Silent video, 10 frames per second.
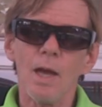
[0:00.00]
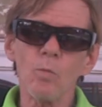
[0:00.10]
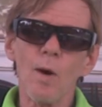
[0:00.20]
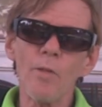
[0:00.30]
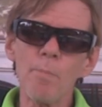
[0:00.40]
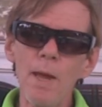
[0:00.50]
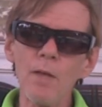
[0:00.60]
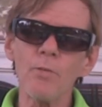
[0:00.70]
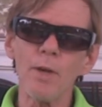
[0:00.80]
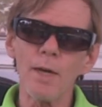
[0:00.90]
And while the
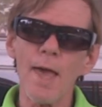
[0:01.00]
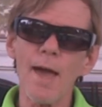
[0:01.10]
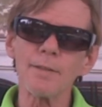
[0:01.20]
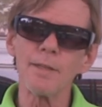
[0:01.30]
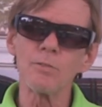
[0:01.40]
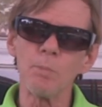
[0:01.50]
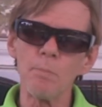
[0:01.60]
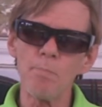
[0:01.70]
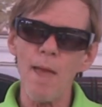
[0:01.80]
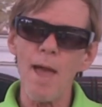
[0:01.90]
Patriot Act has
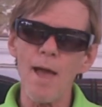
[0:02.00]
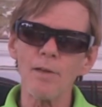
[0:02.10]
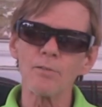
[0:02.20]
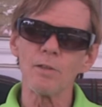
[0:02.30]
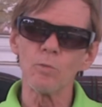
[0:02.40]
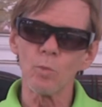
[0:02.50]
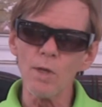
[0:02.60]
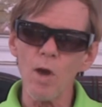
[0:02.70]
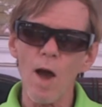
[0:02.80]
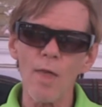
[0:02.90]
been passed and
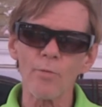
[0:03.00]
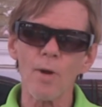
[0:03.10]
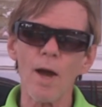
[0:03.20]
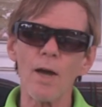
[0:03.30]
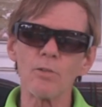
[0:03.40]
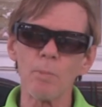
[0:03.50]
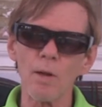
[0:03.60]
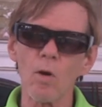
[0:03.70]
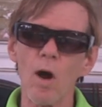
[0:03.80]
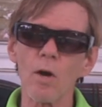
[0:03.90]
reauthorized
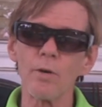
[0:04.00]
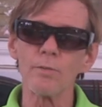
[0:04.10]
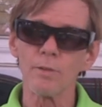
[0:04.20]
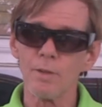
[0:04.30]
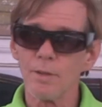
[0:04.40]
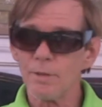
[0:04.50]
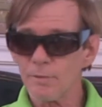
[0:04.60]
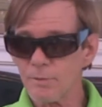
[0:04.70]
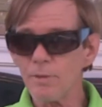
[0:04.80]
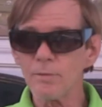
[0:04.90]
by Congress
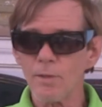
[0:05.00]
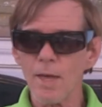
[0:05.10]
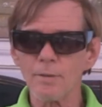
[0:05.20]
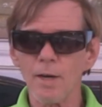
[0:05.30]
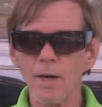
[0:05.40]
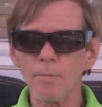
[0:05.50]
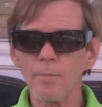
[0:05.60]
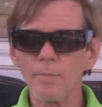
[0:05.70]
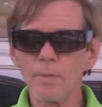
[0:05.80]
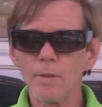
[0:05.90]
since that time,
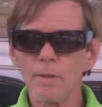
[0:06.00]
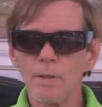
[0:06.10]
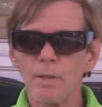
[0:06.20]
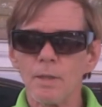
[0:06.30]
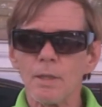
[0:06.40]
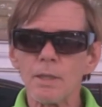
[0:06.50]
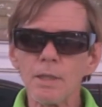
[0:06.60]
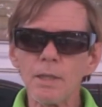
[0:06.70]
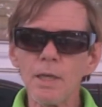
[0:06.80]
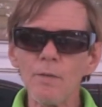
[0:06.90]

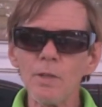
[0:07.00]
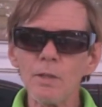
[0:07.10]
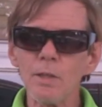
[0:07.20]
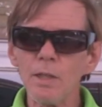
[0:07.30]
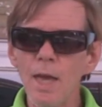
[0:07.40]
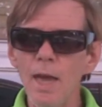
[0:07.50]
giving the